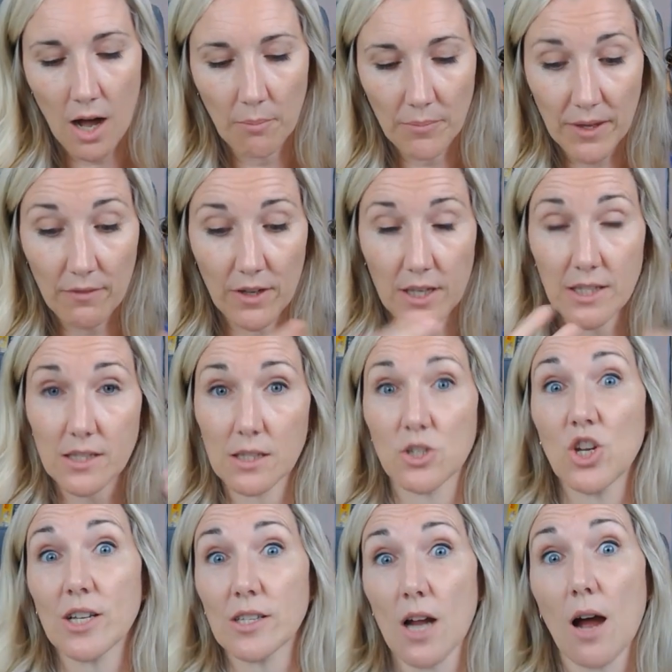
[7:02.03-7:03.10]
giving kids a
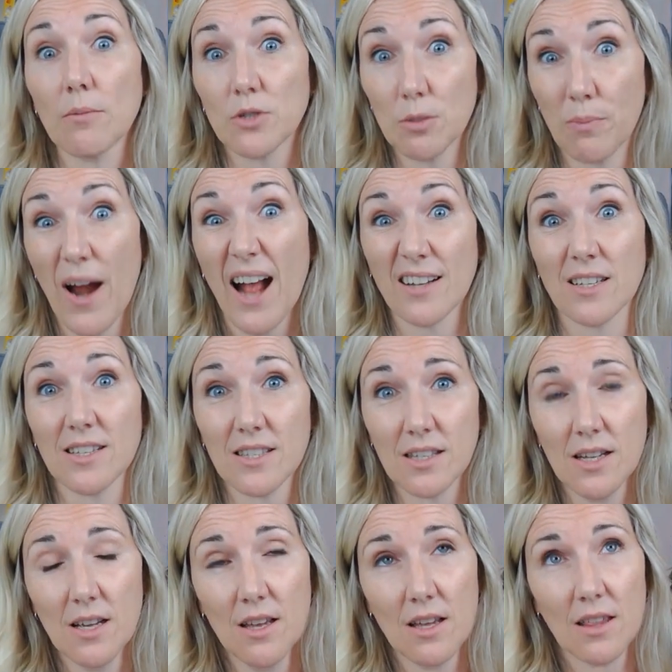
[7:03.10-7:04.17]
chance to practice
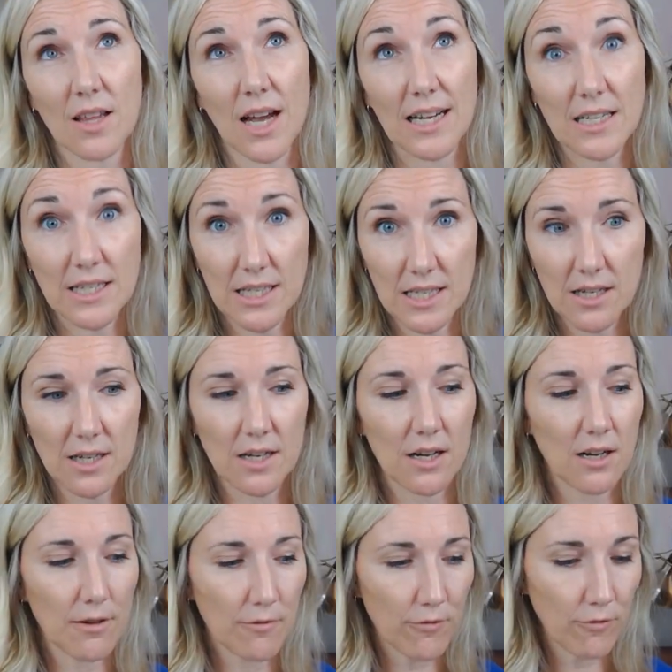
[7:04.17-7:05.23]
the idea
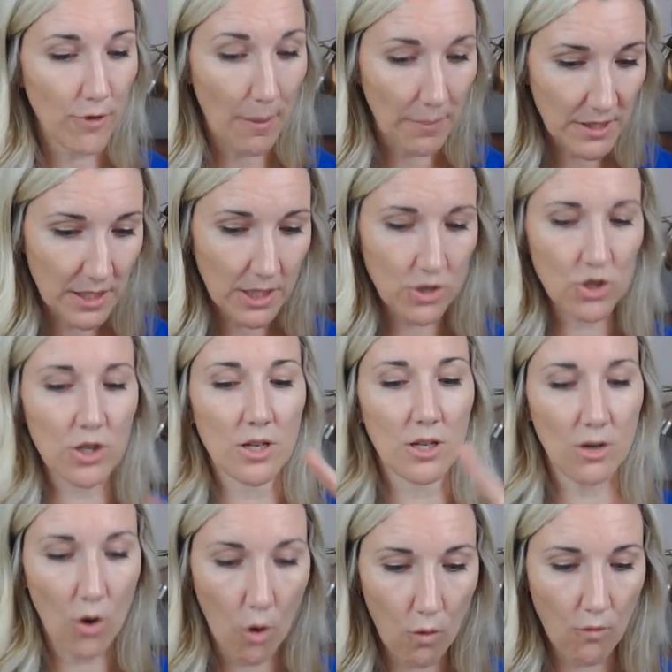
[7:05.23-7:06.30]
of
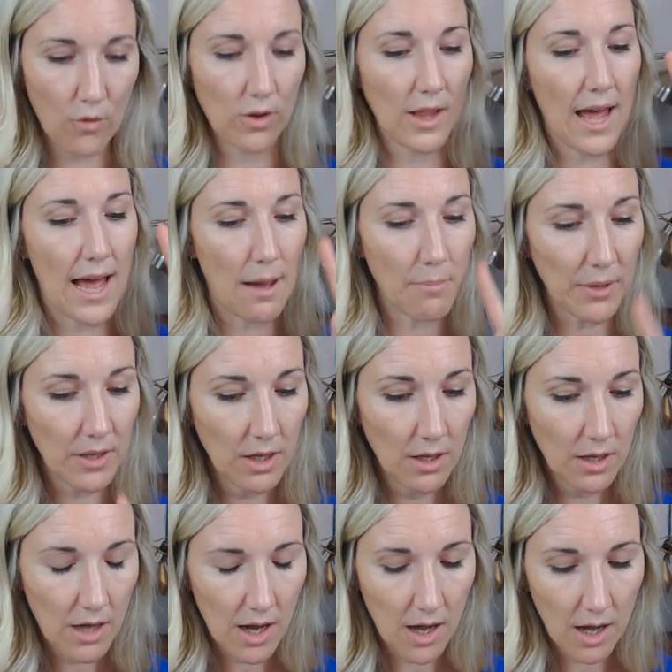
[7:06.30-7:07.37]
repetition, overlap,
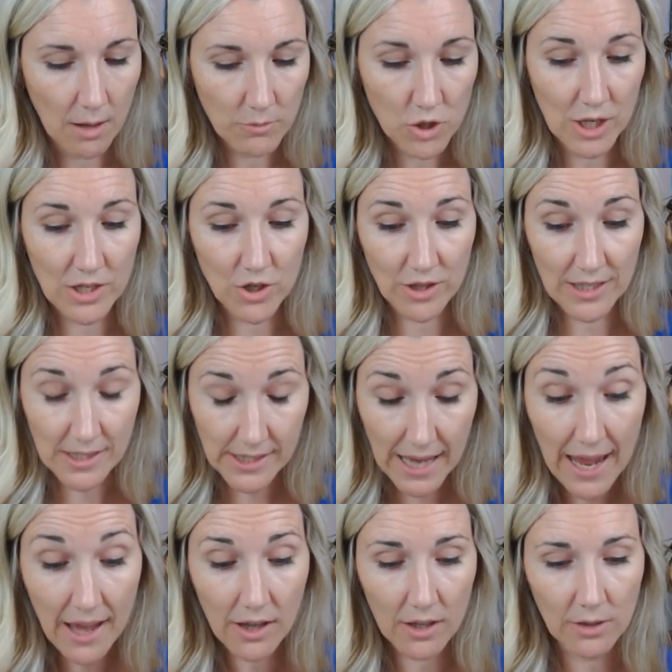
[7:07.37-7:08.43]
changing the
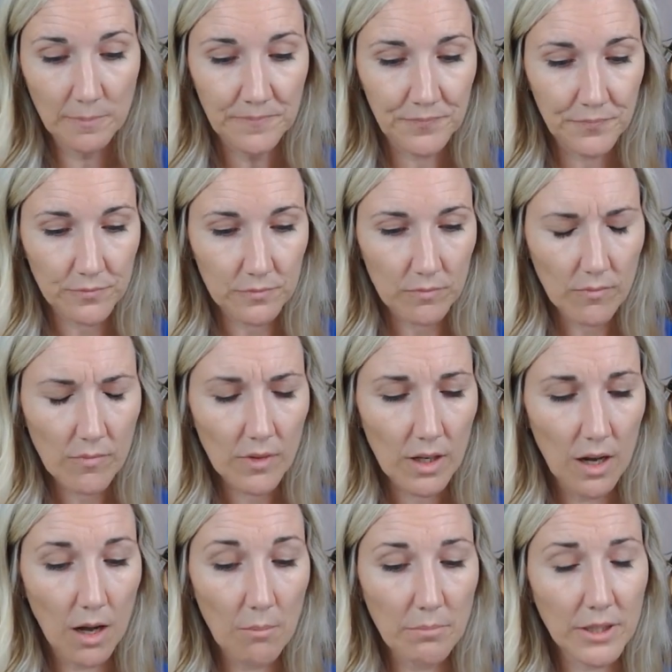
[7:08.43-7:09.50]
scale.
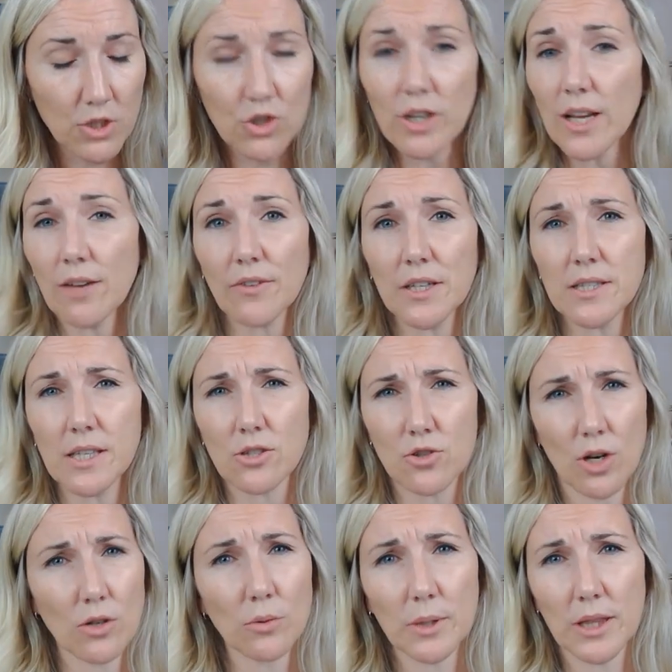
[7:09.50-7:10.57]
But you're going to have kids that
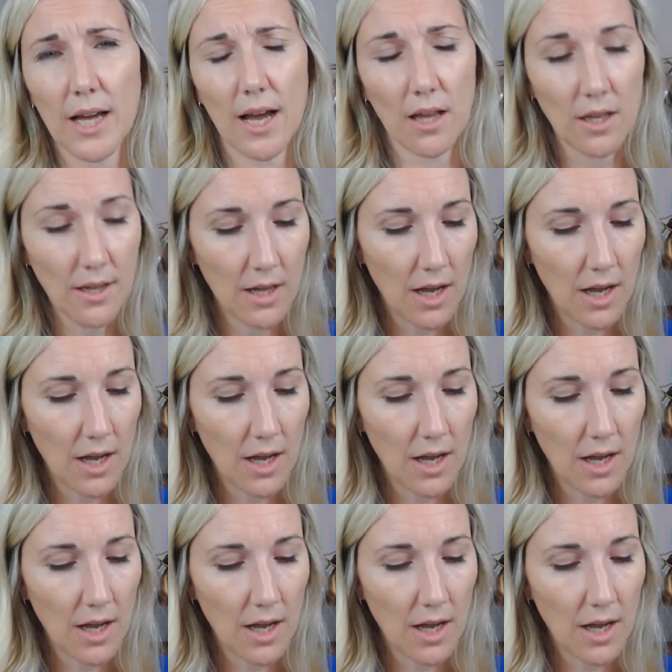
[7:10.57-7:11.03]
struggle with that.